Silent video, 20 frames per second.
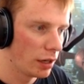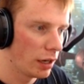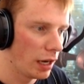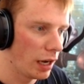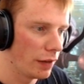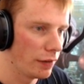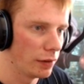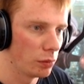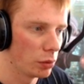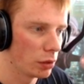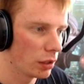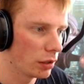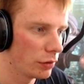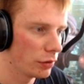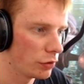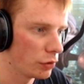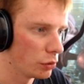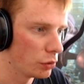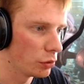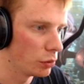And then what
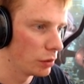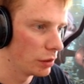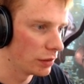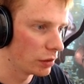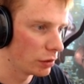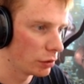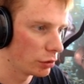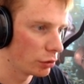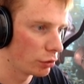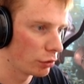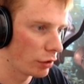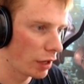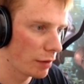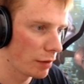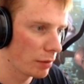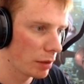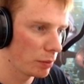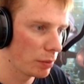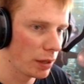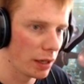I'll do is I'll grab
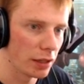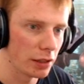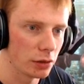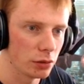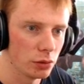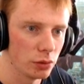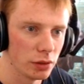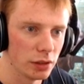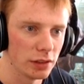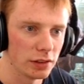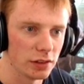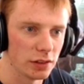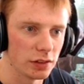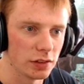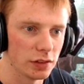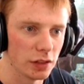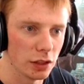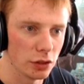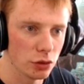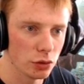my particle, and it's
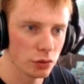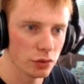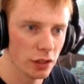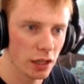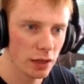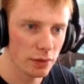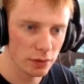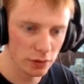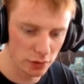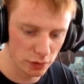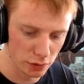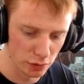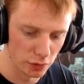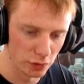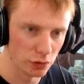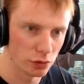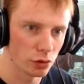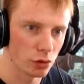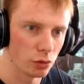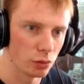essential to have this in
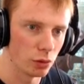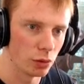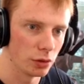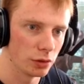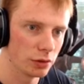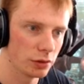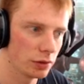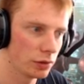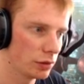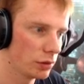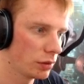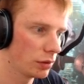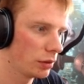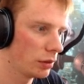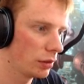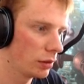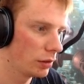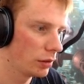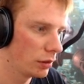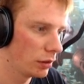0 world,
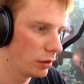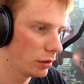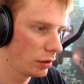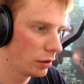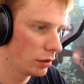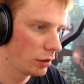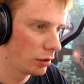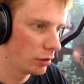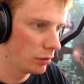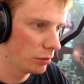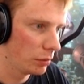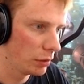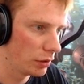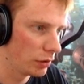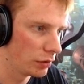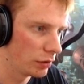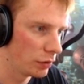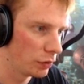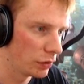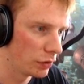
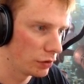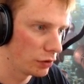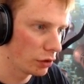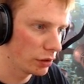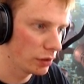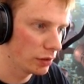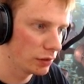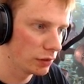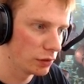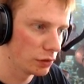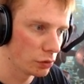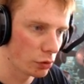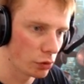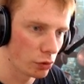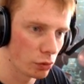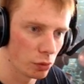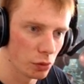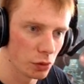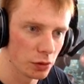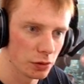because if it's not in
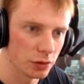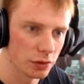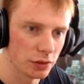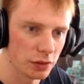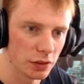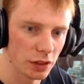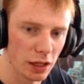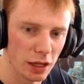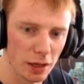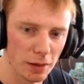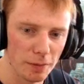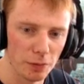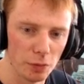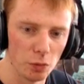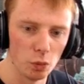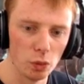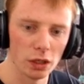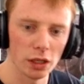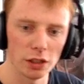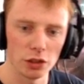0 world,
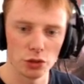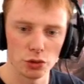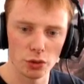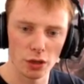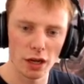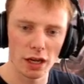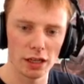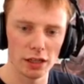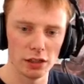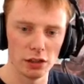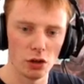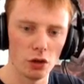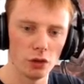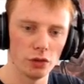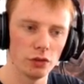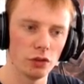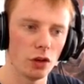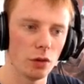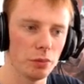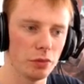when I drag it on
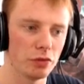top of